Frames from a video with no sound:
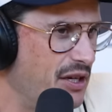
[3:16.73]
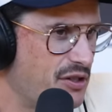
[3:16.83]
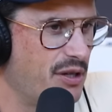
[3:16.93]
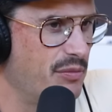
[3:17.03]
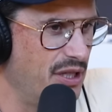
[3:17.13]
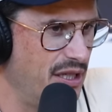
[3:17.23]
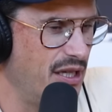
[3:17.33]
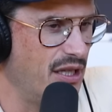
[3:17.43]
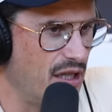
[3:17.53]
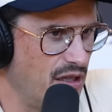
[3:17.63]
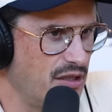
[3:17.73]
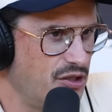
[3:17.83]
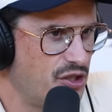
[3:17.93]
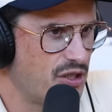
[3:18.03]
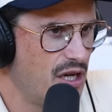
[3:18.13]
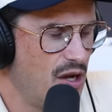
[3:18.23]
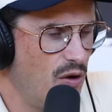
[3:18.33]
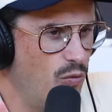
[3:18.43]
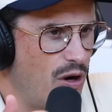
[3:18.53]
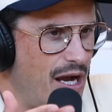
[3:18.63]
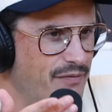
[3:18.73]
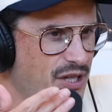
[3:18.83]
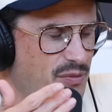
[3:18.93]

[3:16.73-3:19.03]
leadership lean in lunch Whoa. where Makes I've sense.